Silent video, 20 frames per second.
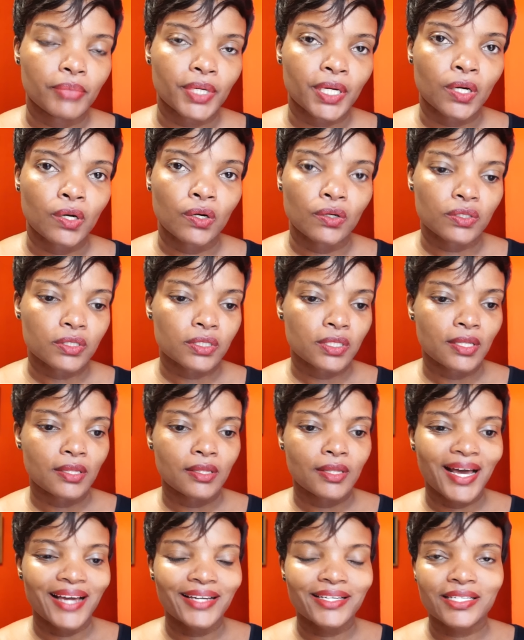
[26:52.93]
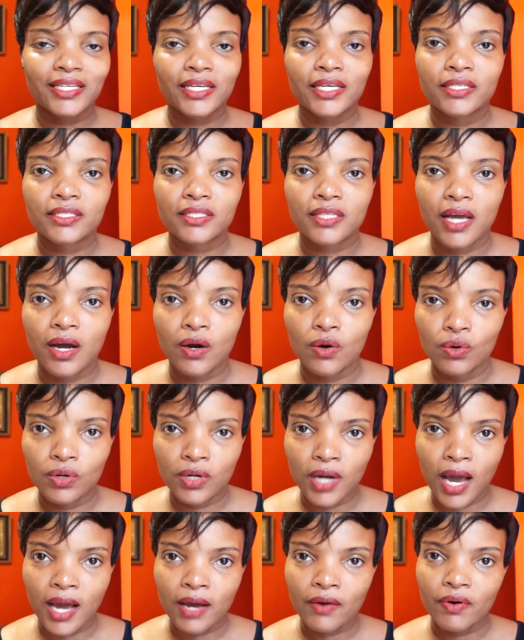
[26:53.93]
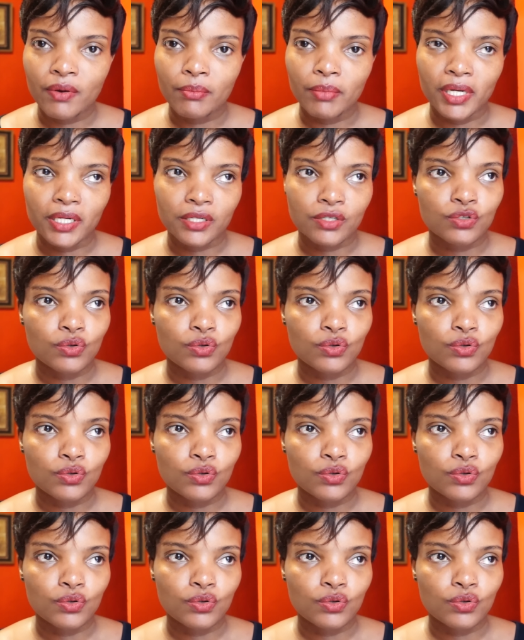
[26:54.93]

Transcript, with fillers: because that is their own agreement.